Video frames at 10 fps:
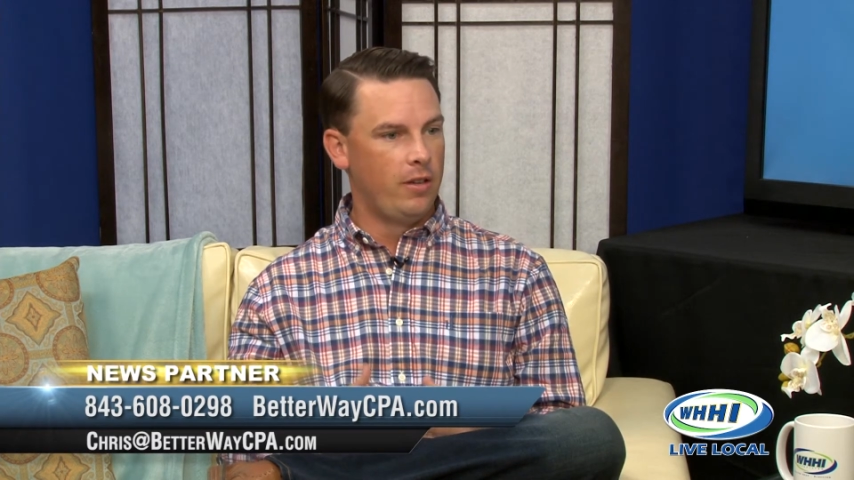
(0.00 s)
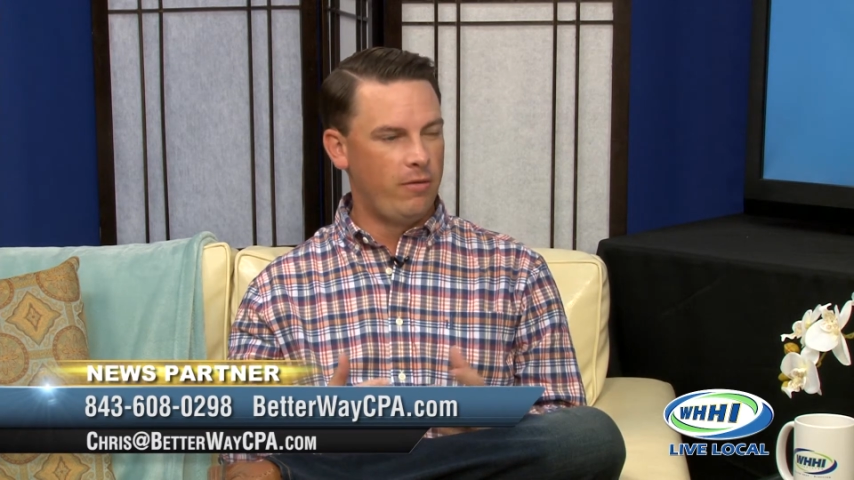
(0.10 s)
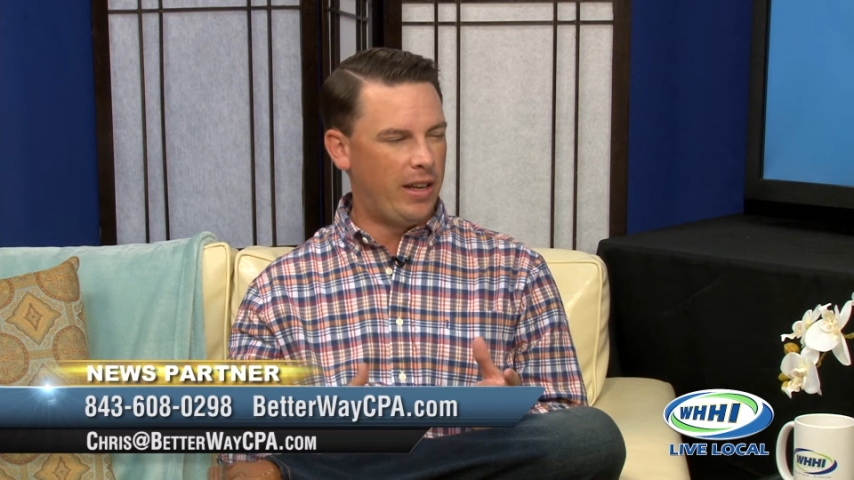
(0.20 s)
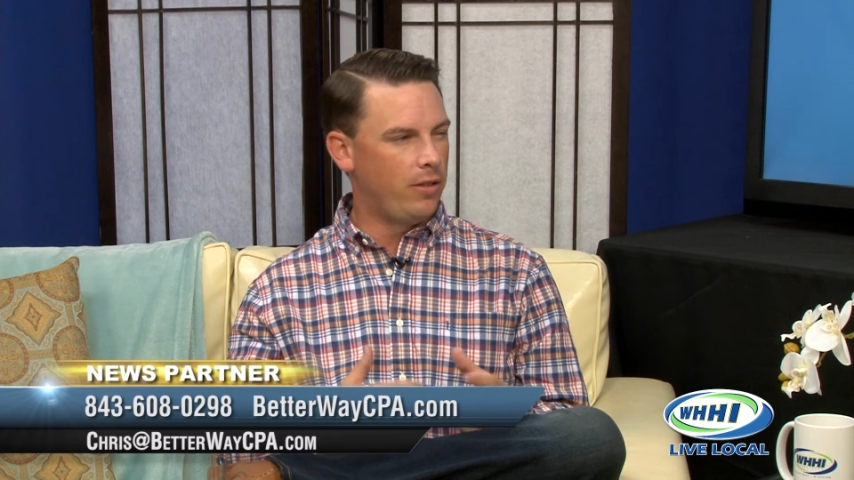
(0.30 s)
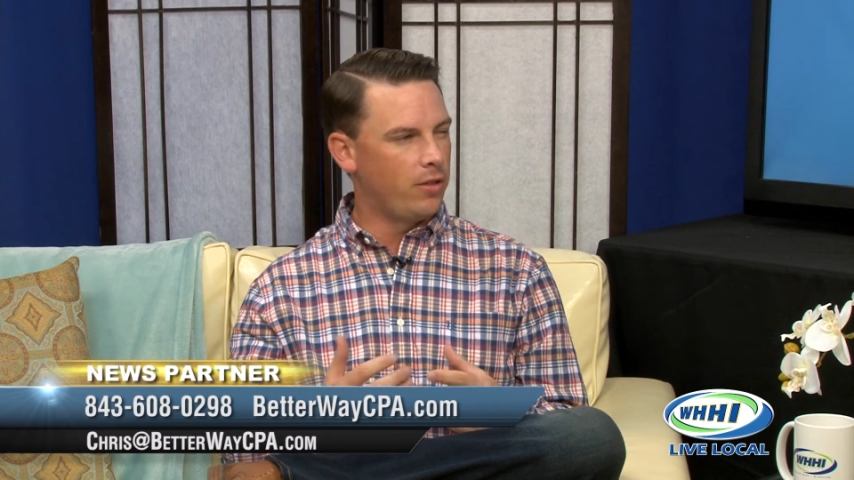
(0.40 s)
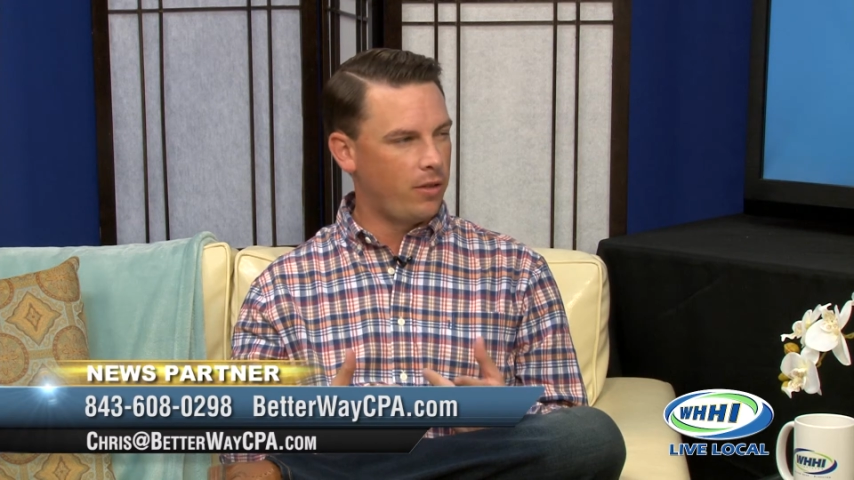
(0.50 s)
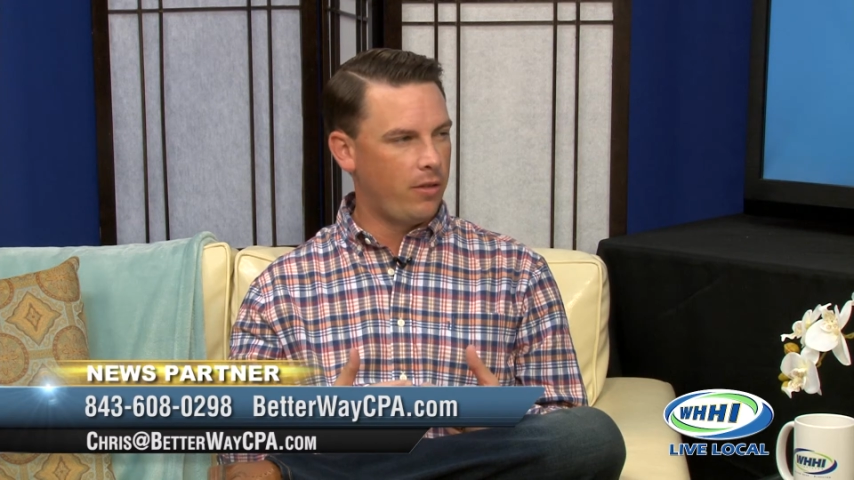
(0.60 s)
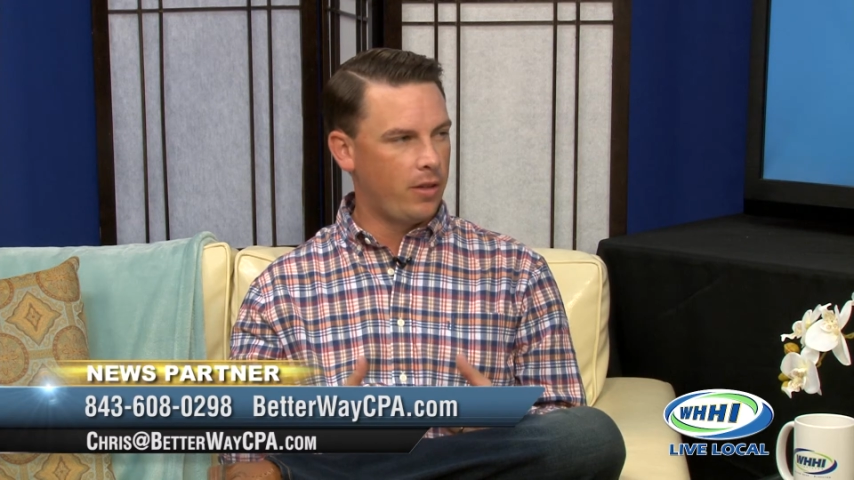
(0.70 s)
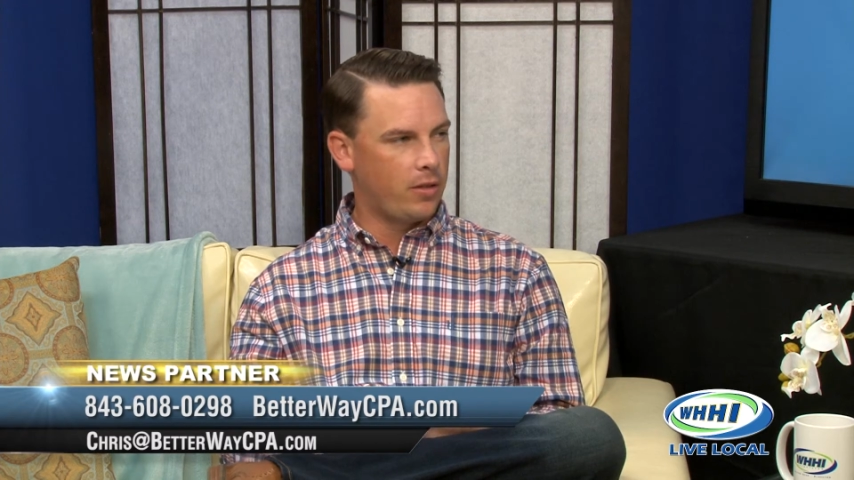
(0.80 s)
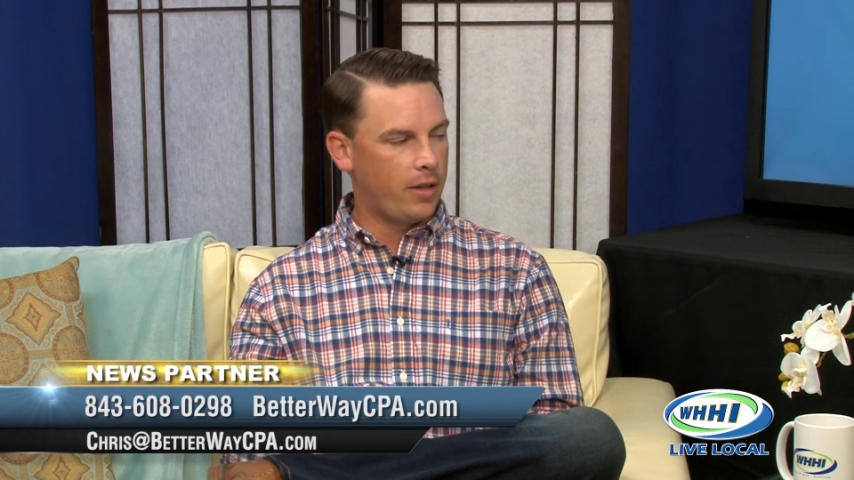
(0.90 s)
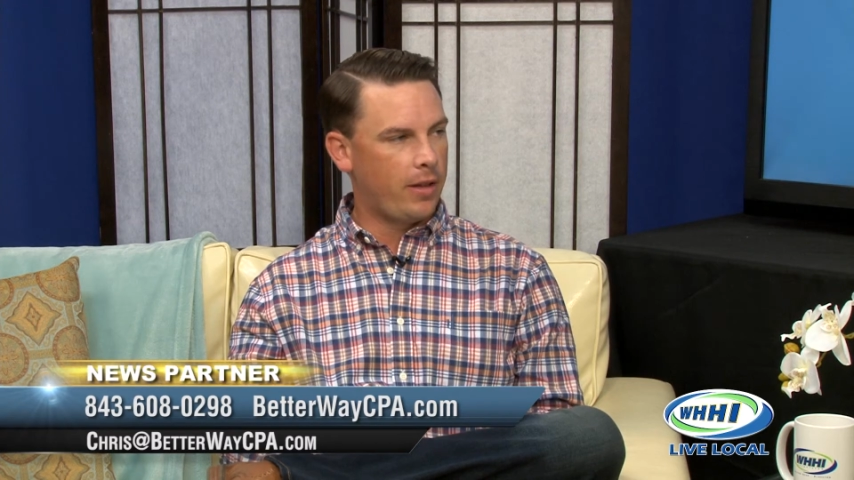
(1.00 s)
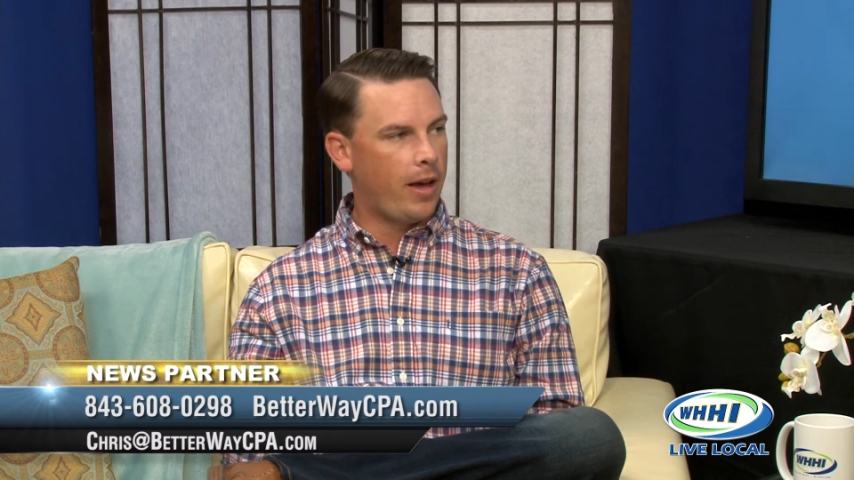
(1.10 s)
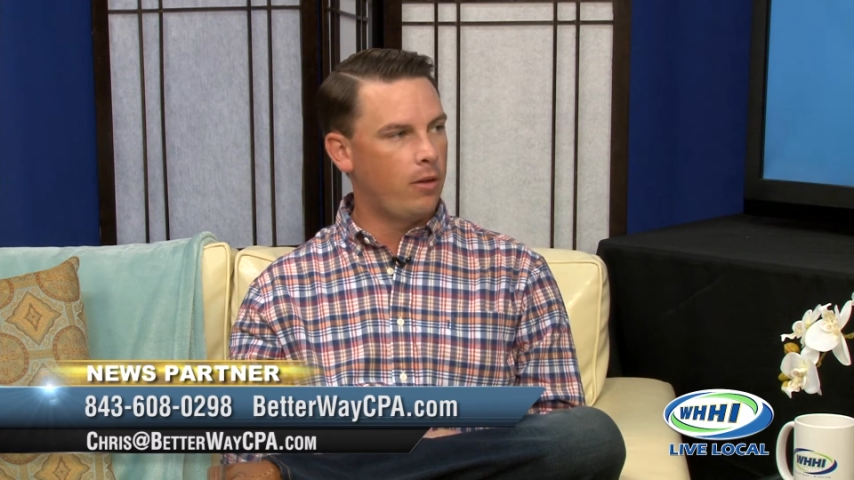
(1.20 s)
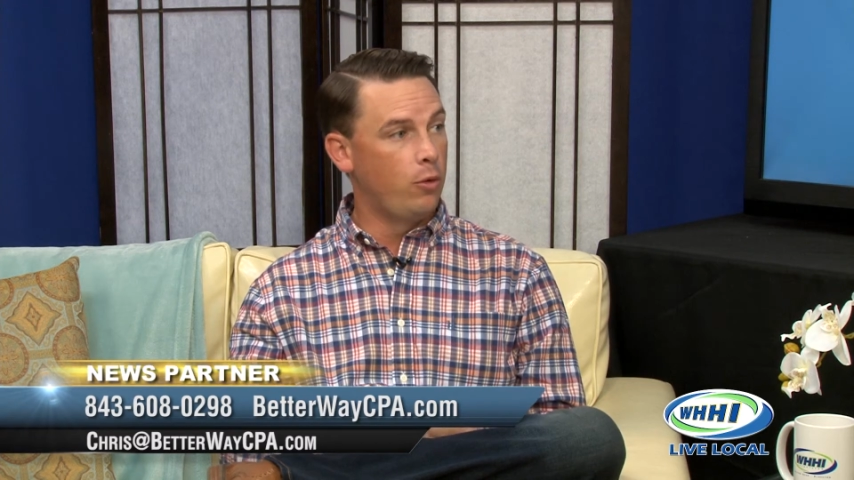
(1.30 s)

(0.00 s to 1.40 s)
vendors and things like that.